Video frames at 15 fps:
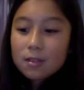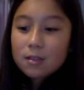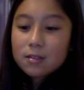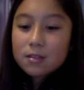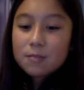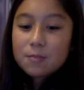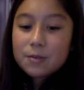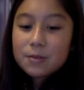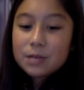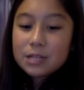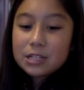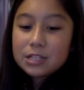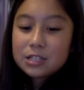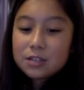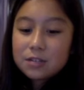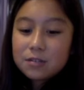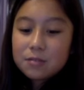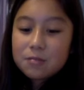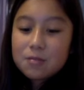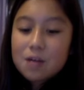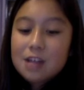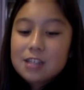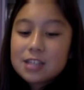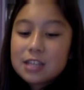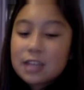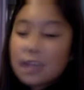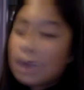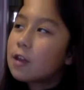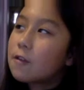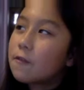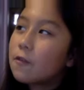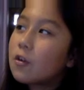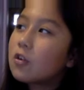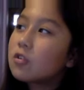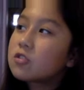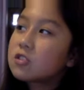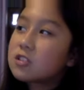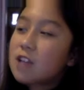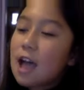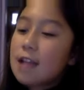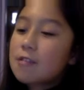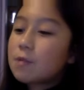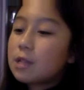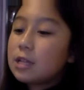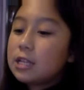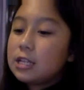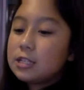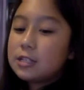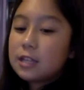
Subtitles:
Then what are we gonna do? We'll ice the cake first, because that's really easy.